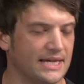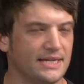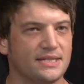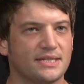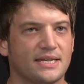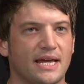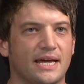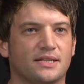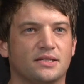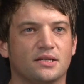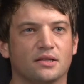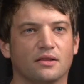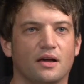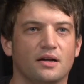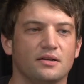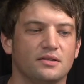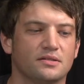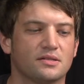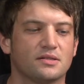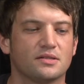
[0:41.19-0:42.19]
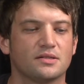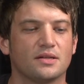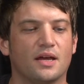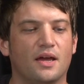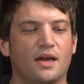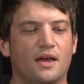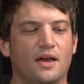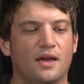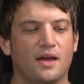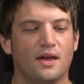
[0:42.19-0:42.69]
ASAT Deluxe.
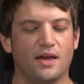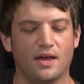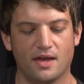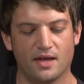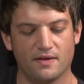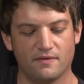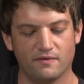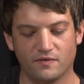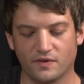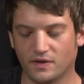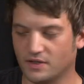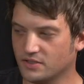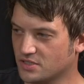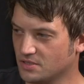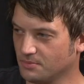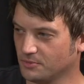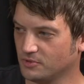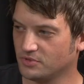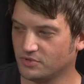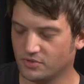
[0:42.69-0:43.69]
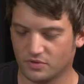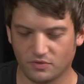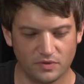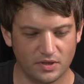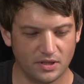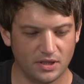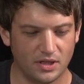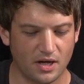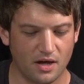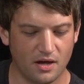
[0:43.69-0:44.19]
Very similar to
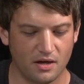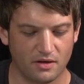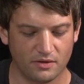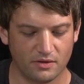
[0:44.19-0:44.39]
the uh,